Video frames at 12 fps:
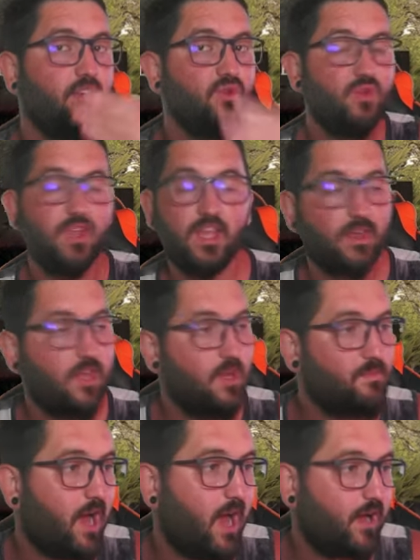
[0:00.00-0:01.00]
so he can
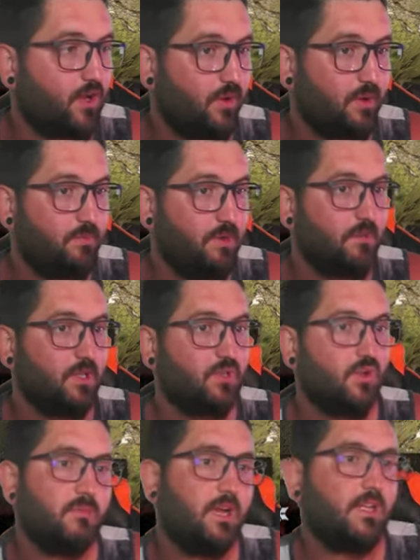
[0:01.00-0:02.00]
keep aggroing people to
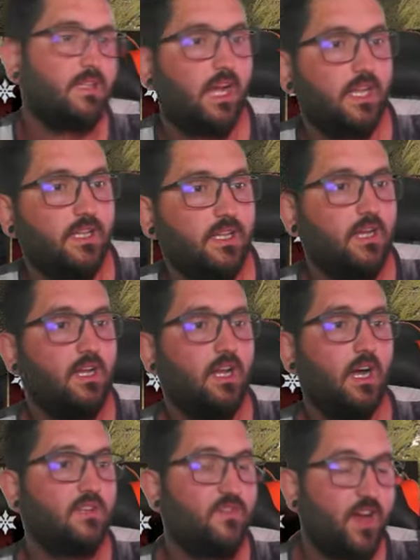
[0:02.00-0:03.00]
him, and then
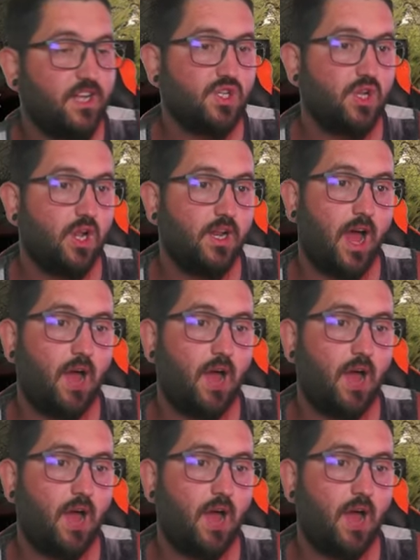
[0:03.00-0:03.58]
adventurer.